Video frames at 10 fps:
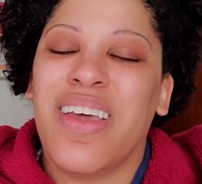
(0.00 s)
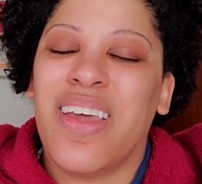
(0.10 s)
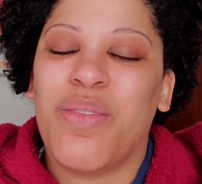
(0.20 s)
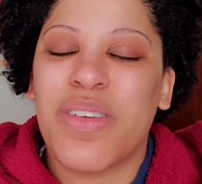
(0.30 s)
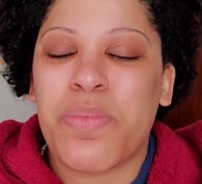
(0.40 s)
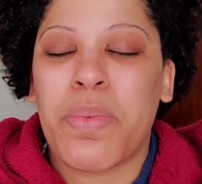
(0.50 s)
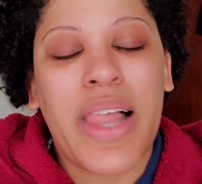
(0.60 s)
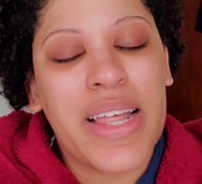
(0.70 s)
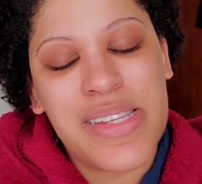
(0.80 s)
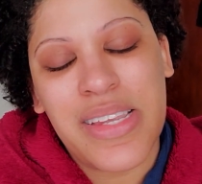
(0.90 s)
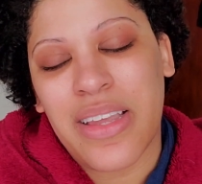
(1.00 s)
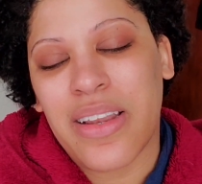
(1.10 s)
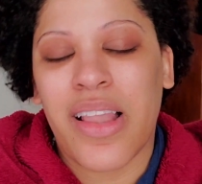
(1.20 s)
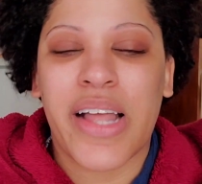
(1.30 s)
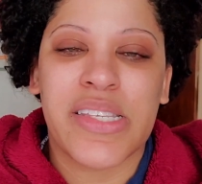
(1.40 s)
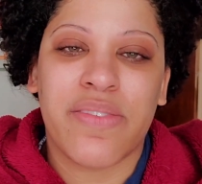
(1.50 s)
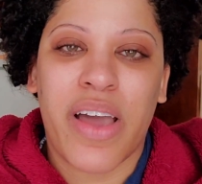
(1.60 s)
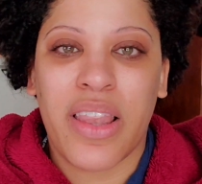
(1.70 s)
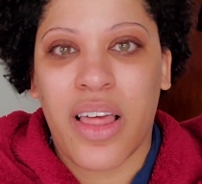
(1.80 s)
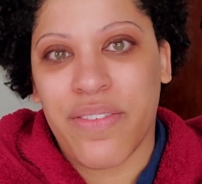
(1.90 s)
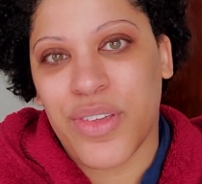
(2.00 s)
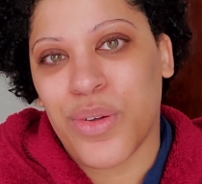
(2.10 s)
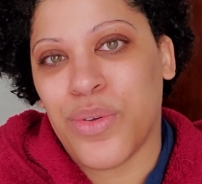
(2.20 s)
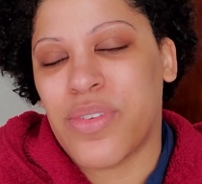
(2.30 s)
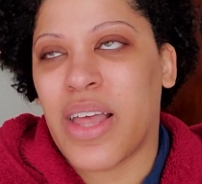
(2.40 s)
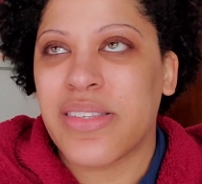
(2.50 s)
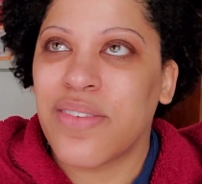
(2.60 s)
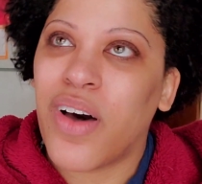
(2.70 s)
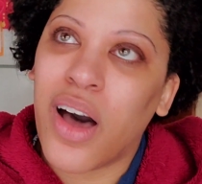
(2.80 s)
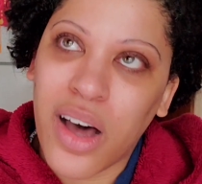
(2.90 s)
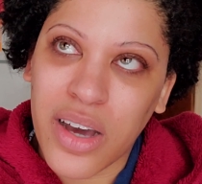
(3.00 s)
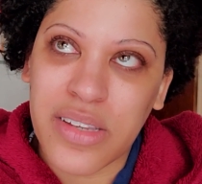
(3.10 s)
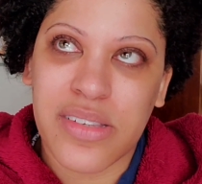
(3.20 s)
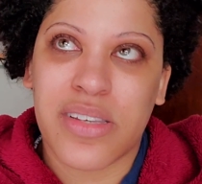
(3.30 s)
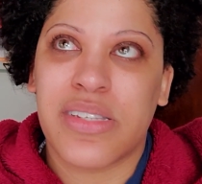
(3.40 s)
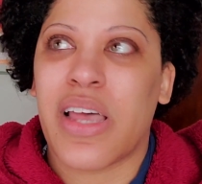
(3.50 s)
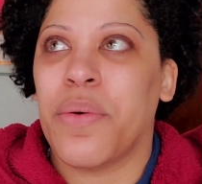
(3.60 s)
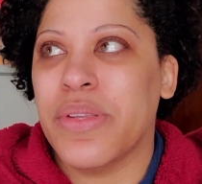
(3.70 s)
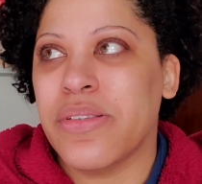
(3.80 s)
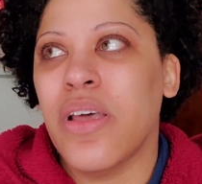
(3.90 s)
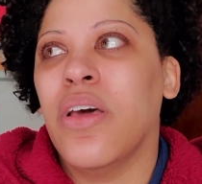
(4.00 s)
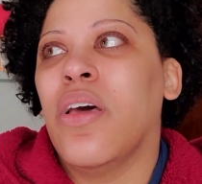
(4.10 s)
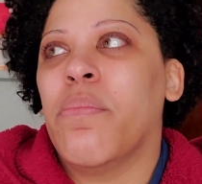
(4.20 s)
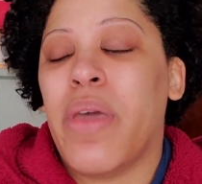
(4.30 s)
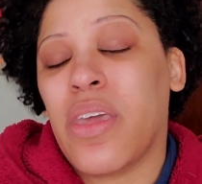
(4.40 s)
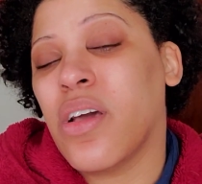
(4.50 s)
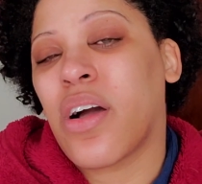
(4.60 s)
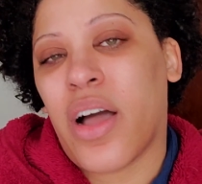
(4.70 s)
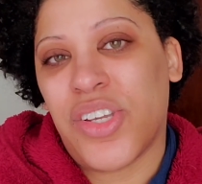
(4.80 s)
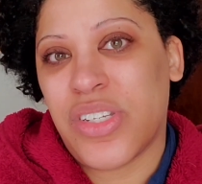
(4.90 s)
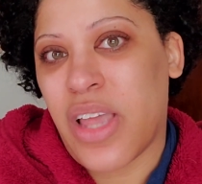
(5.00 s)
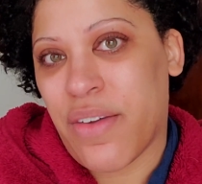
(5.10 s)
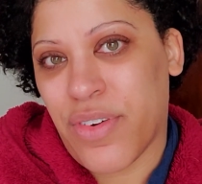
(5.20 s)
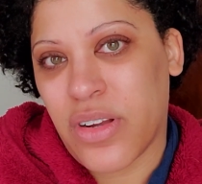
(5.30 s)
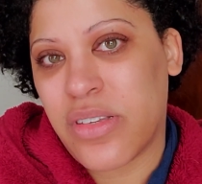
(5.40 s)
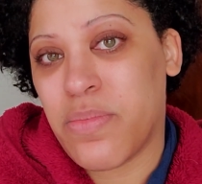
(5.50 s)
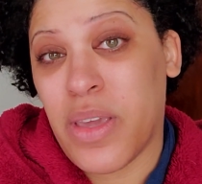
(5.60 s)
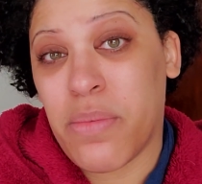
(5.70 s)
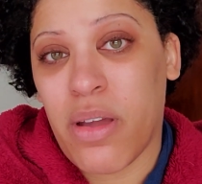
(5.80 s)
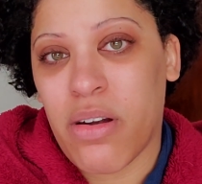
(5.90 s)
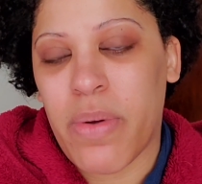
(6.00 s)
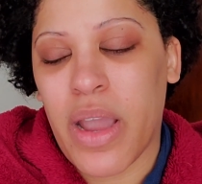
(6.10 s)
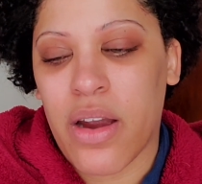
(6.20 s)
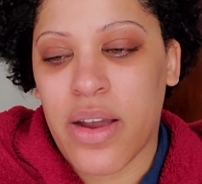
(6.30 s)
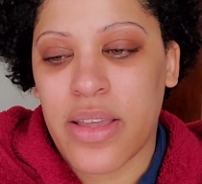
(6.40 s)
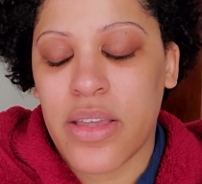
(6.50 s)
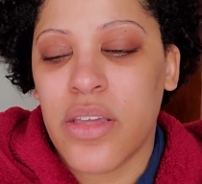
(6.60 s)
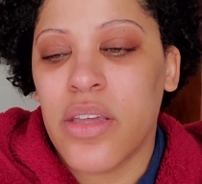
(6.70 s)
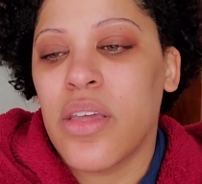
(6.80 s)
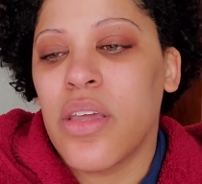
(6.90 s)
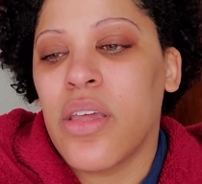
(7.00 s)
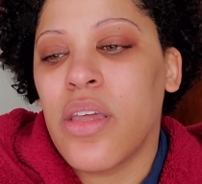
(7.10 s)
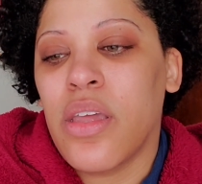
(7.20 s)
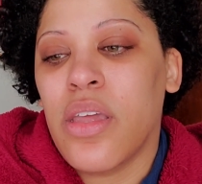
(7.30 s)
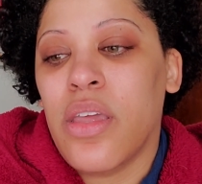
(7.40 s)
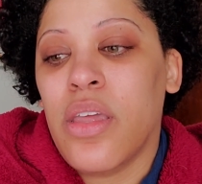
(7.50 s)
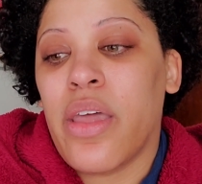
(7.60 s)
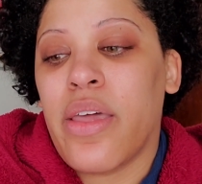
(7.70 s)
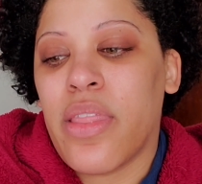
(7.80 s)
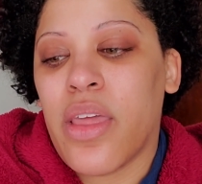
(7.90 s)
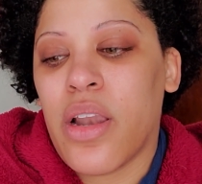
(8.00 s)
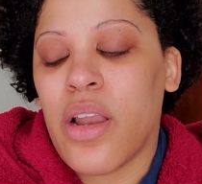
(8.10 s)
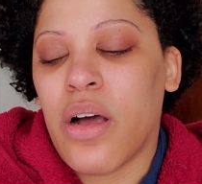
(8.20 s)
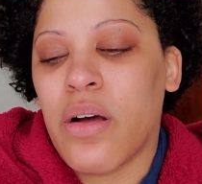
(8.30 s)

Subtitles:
it was pleasant. Lots of I love yous, lots of hugs because I was making a conscious effort to be a better parent. And then